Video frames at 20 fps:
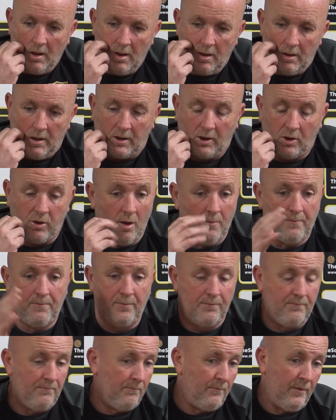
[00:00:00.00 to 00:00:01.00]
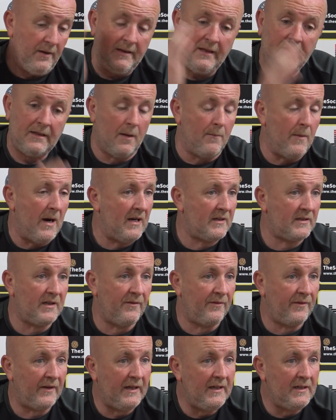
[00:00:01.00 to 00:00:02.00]
The club, we need a
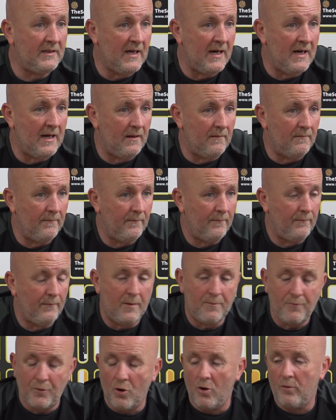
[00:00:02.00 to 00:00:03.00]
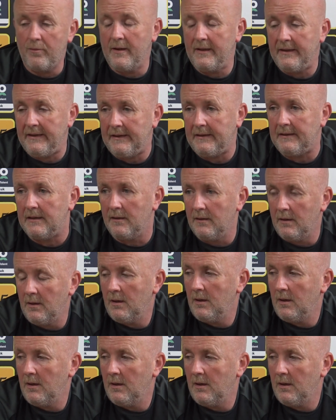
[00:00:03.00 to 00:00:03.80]
massive reset. We probably need